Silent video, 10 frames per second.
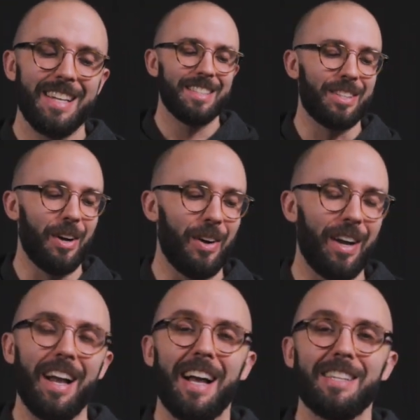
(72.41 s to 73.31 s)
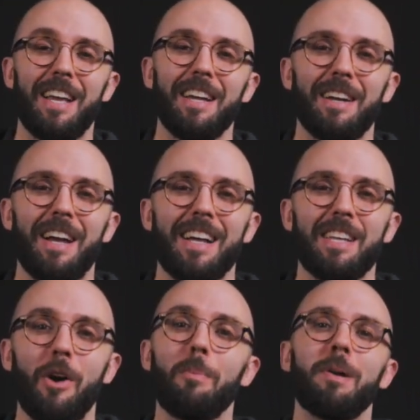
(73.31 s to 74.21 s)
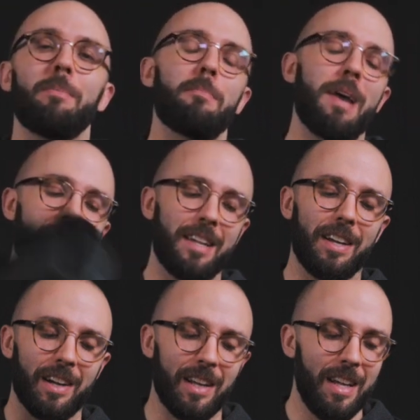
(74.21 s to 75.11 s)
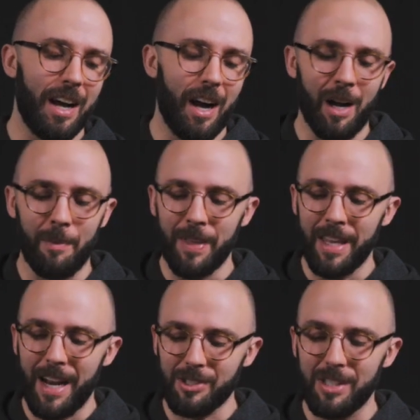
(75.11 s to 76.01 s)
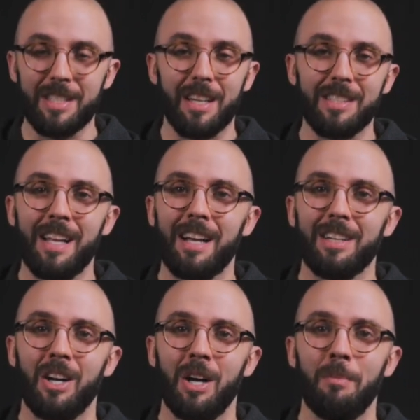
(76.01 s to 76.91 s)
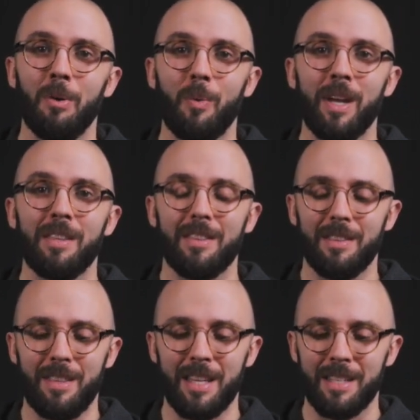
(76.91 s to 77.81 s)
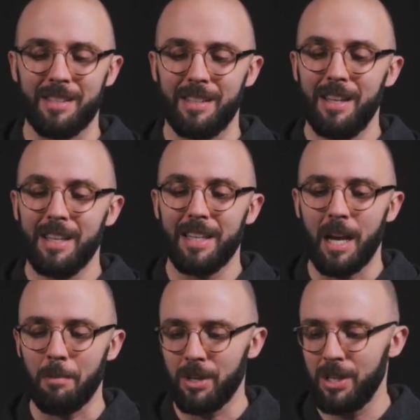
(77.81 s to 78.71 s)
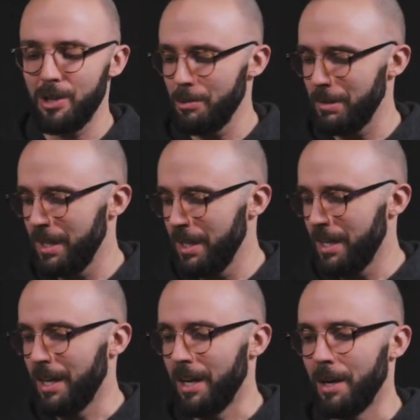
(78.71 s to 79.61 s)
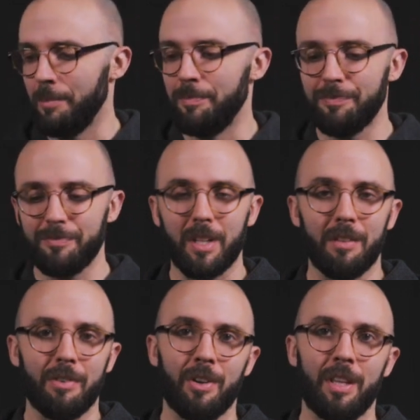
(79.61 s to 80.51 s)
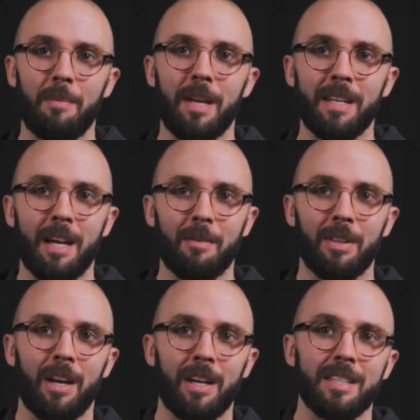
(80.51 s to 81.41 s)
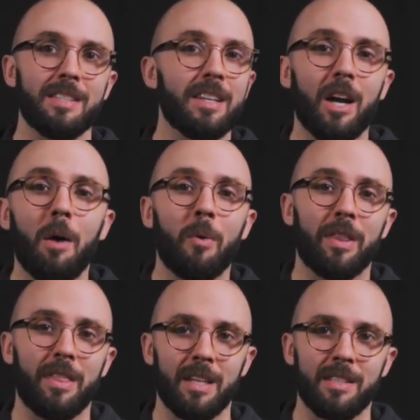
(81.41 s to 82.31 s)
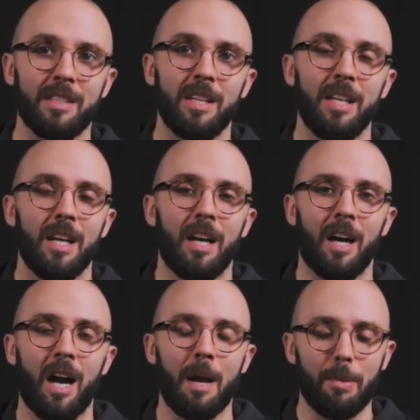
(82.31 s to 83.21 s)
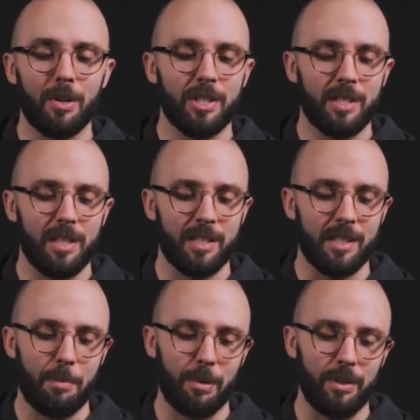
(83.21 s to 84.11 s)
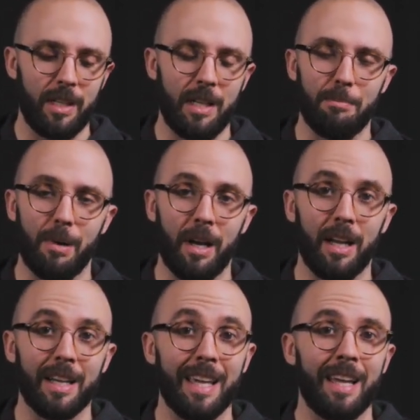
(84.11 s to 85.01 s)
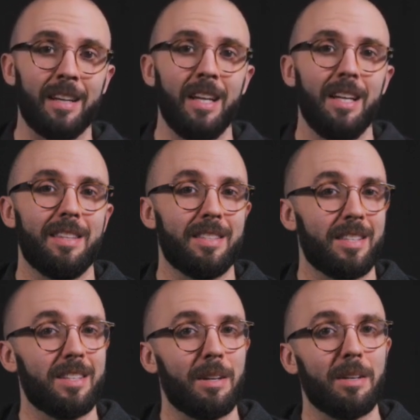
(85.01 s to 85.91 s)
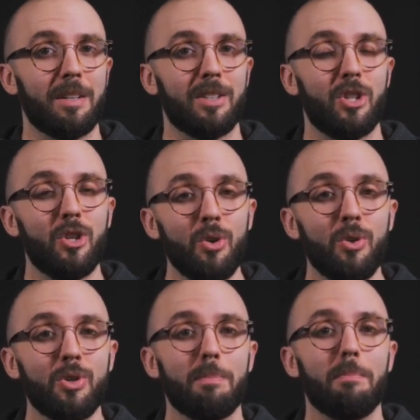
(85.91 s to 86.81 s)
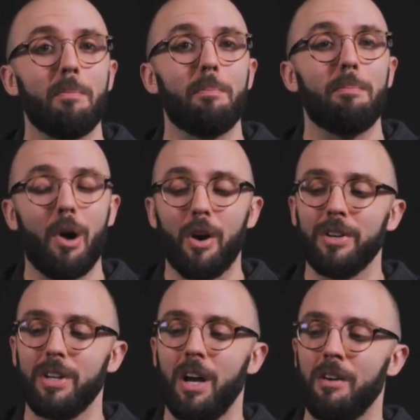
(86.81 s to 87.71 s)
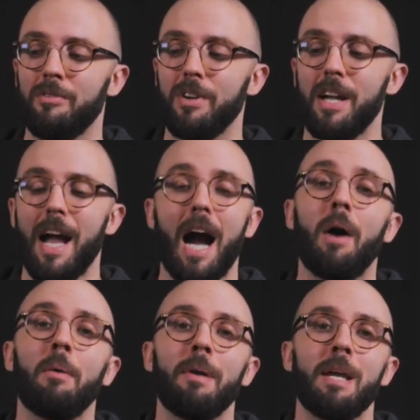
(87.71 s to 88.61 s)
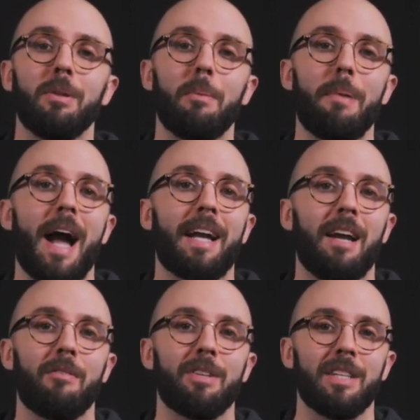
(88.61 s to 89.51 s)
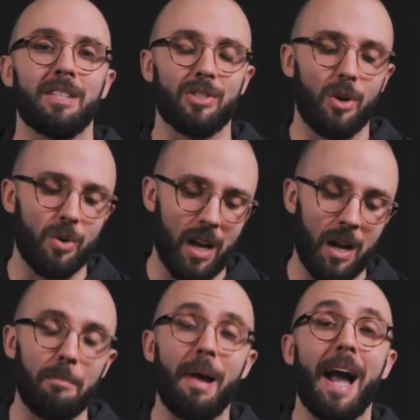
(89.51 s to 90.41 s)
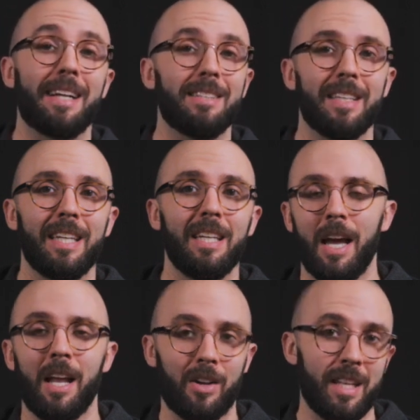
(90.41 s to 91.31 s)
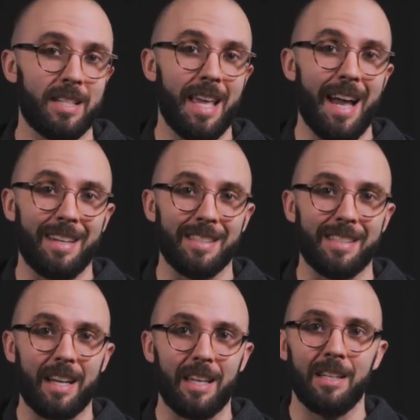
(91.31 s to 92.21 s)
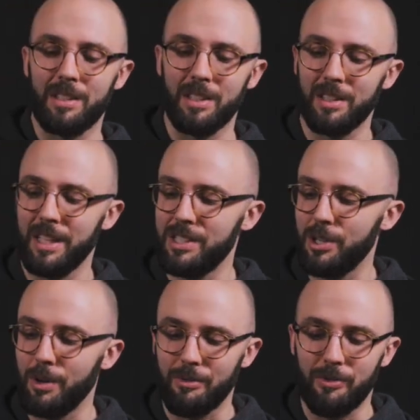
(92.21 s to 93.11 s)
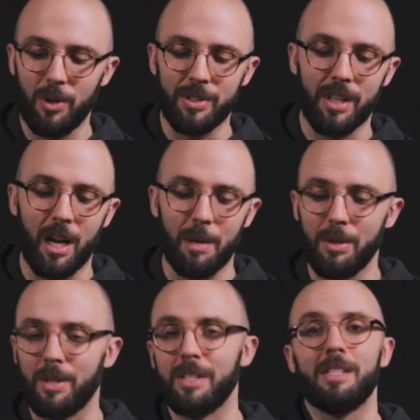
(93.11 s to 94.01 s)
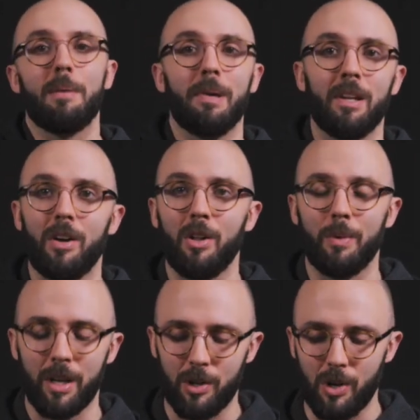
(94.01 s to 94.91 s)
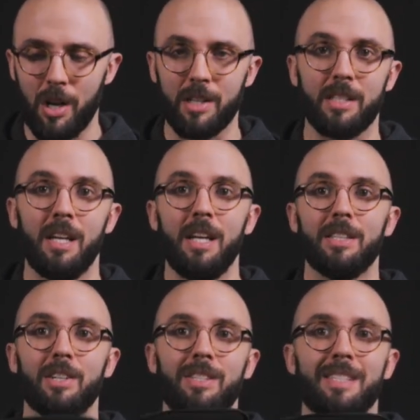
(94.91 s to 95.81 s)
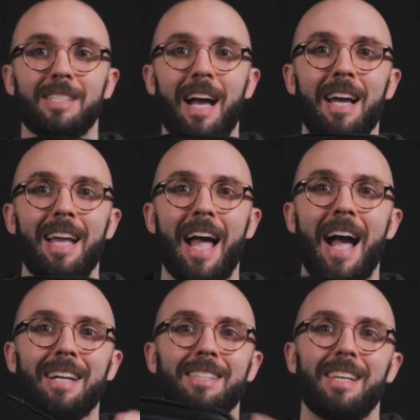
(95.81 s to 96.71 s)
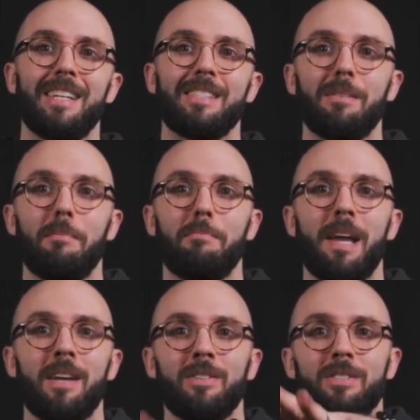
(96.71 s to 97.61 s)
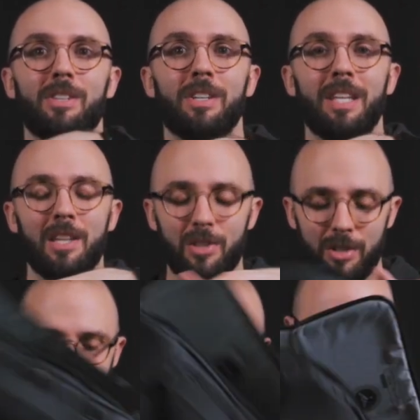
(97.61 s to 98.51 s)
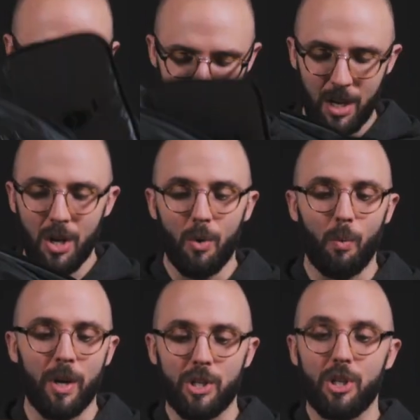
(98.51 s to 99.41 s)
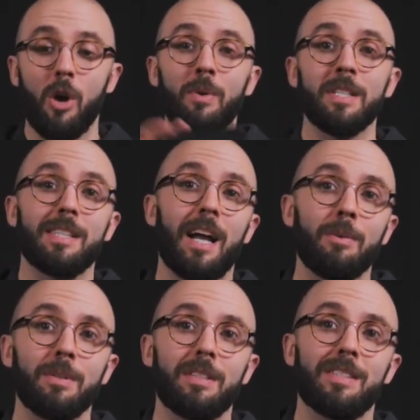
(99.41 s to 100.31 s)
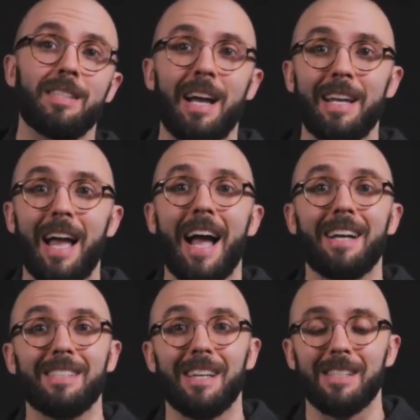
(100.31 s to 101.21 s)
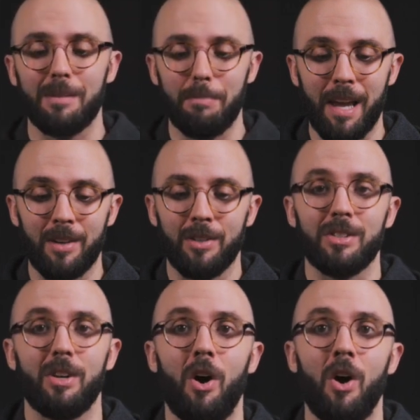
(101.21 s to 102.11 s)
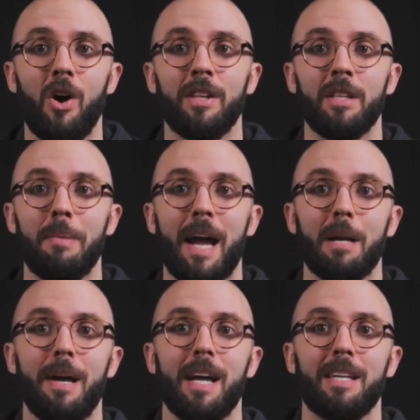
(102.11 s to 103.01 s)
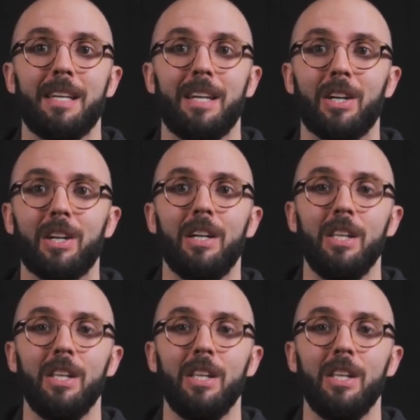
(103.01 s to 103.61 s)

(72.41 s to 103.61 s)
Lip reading: So as I open up the bag here, it actually does not come with this camera cube. If you're on that main camera there, it doesn't come with this. I purchased this separately, but again, this is a huge part of how I'm able to pack everything so compactly, and I'll get to that in a second. The lid to it folds up, you can zip it all the way across. There's side access panels on either side, which coincide with the side access panels on the backpack here.